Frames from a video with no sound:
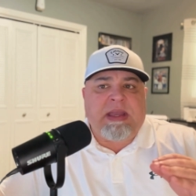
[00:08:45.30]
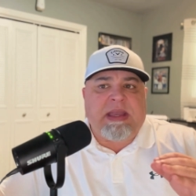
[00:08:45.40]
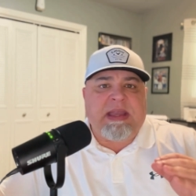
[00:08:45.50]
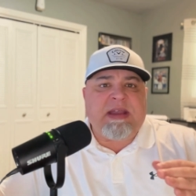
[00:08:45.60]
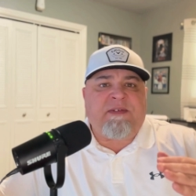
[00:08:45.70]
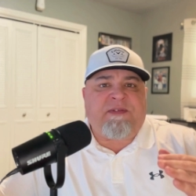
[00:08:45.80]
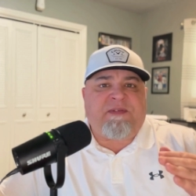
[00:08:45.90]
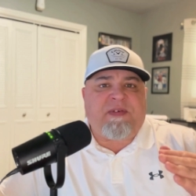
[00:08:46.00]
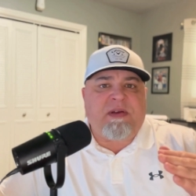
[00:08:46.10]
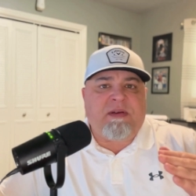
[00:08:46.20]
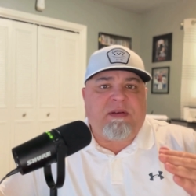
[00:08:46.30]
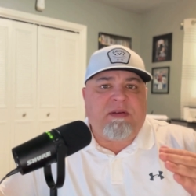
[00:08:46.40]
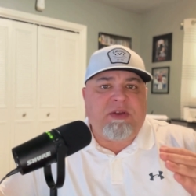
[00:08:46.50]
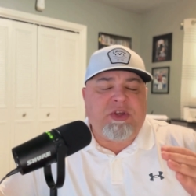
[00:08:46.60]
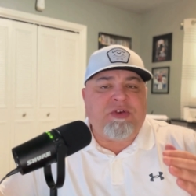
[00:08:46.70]
if
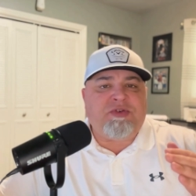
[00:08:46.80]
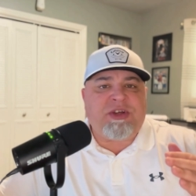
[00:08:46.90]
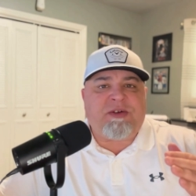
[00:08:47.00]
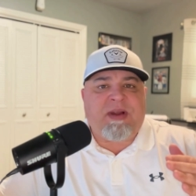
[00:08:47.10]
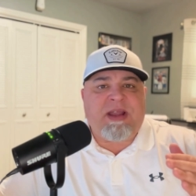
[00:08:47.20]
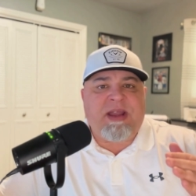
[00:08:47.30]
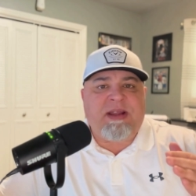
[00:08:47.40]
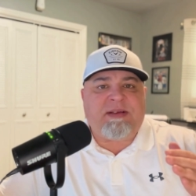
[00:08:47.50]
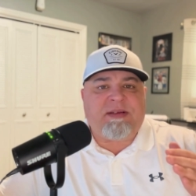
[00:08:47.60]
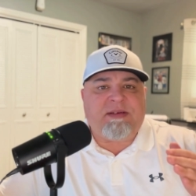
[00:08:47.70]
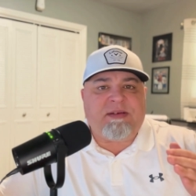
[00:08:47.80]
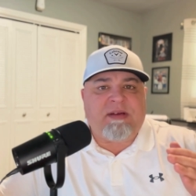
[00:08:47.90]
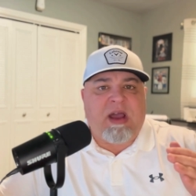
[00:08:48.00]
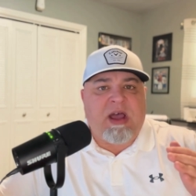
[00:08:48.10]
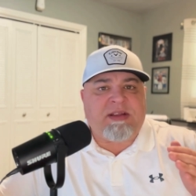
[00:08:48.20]
you generate
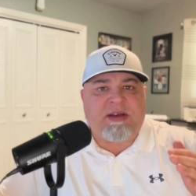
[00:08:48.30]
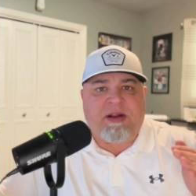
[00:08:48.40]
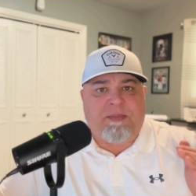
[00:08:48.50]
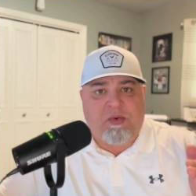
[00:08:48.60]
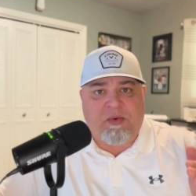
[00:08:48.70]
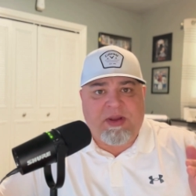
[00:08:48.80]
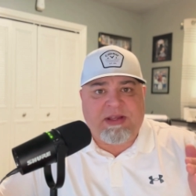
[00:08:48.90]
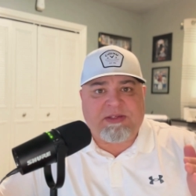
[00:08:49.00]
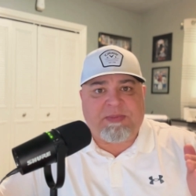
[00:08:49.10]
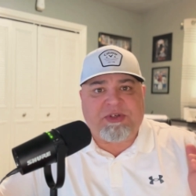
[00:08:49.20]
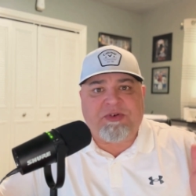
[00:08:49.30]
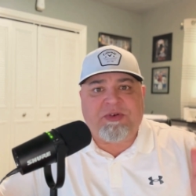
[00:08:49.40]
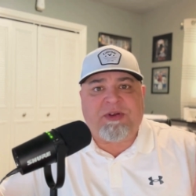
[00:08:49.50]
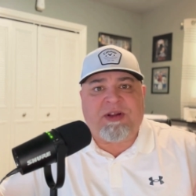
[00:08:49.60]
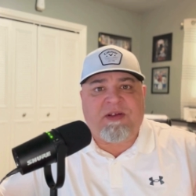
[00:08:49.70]
a ton of points, but you
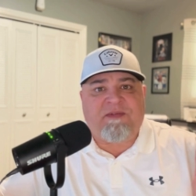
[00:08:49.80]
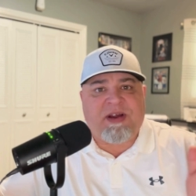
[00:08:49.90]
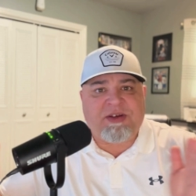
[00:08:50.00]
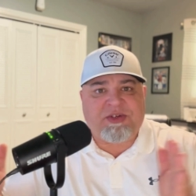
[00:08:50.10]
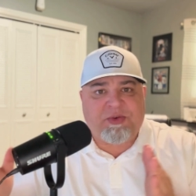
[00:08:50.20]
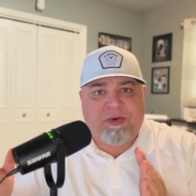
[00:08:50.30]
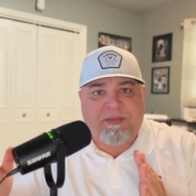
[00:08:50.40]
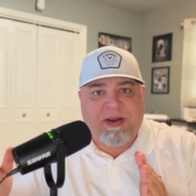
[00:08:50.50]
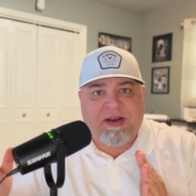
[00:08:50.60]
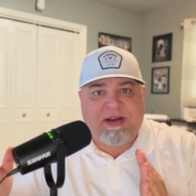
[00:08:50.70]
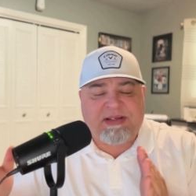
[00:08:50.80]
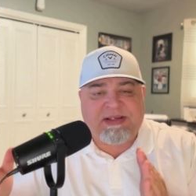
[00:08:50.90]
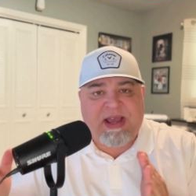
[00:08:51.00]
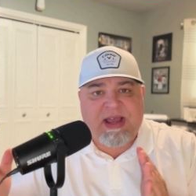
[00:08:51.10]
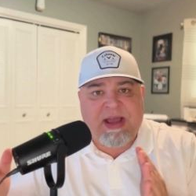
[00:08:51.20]
do it in a very short period of
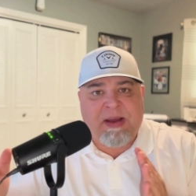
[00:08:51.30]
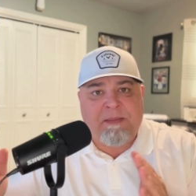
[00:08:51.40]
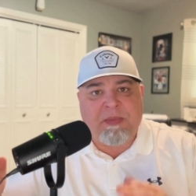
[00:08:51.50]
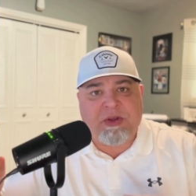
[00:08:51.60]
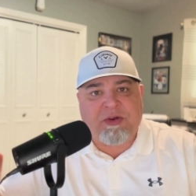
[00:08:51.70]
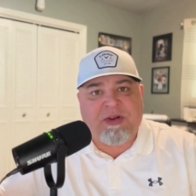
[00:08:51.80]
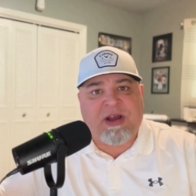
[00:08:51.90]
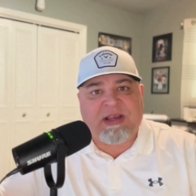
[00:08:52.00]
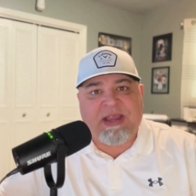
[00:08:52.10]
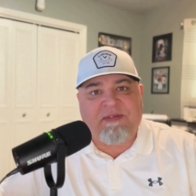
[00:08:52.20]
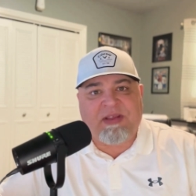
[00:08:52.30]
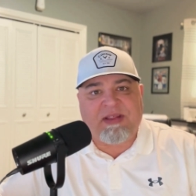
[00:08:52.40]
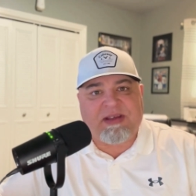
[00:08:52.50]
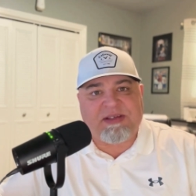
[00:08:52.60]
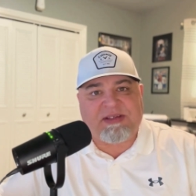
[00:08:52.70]
time, you're not giving
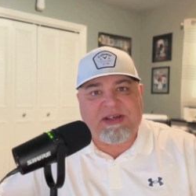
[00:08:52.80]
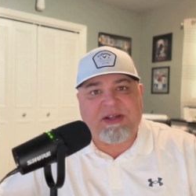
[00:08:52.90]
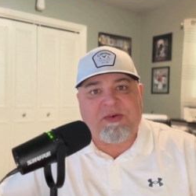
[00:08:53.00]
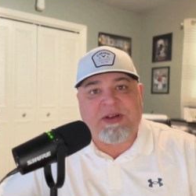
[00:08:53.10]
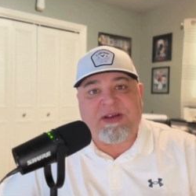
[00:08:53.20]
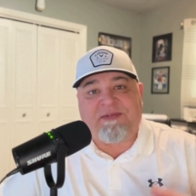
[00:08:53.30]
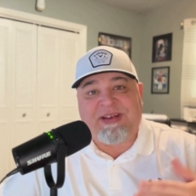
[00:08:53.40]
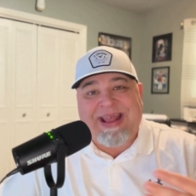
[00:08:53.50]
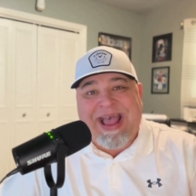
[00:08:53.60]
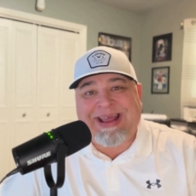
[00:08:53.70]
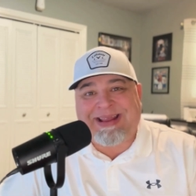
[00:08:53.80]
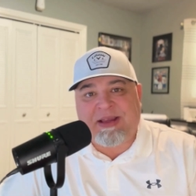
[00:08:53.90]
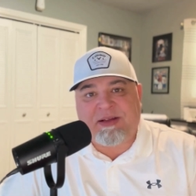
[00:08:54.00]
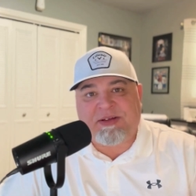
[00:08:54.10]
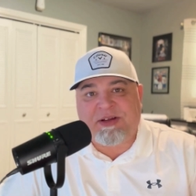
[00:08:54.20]
the casino enough
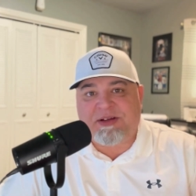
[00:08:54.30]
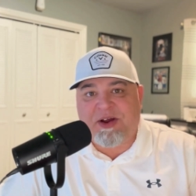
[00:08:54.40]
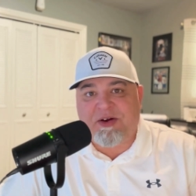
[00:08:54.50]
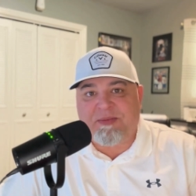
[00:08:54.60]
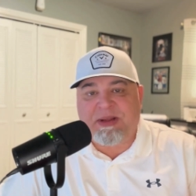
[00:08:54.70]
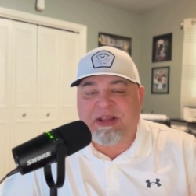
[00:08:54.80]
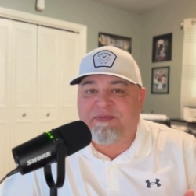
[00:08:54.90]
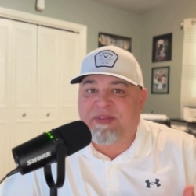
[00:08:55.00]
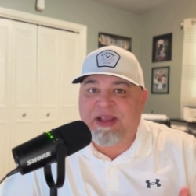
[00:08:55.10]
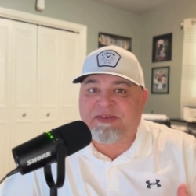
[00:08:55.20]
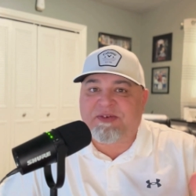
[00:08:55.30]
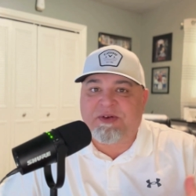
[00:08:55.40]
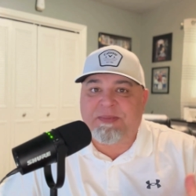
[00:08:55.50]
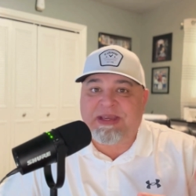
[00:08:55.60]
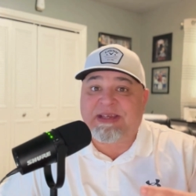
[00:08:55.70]
data to determine if that's
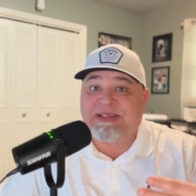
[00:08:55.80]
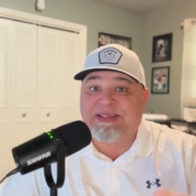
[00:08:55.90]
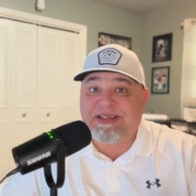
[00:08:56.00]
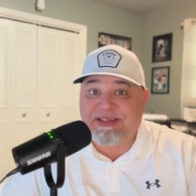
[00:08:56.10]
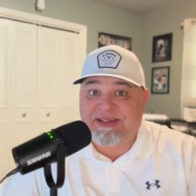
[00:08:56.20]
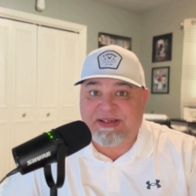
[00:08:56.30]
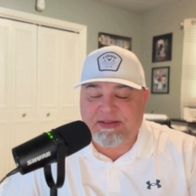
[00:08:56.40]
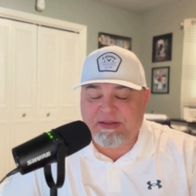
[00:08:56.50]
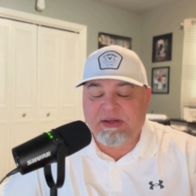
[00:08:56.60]
going to be consistent